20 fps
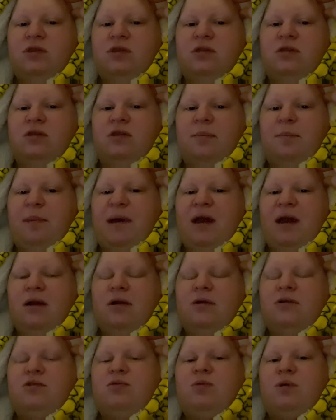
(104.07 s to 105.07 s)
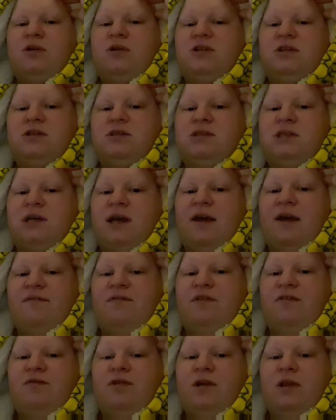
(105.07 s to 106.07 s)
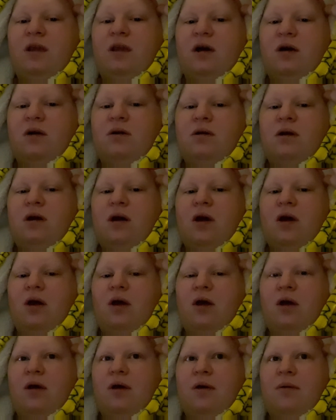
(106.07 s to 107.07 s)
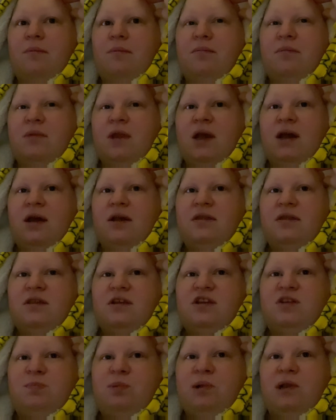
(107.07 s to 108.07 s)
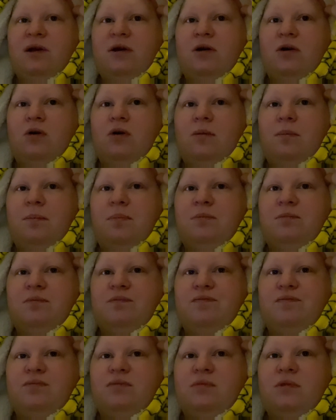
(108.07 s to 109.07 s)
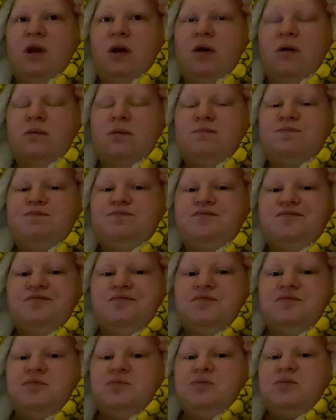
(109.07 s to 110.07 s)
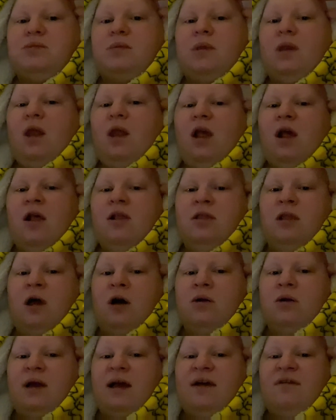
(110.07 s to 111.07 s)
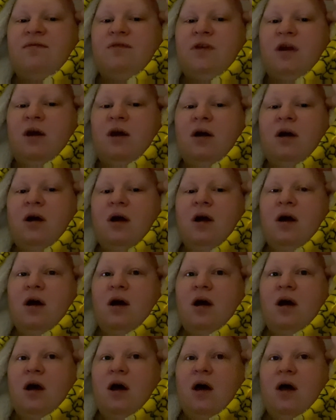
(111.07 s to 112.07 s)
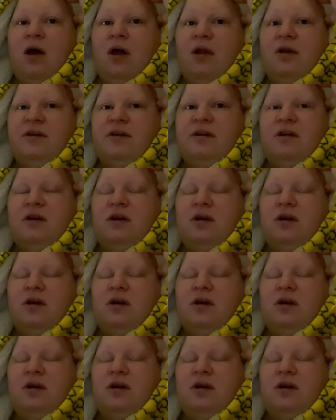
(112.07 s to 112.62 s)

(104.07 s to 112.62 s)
The parents wasn't together for long. They split up not long after, and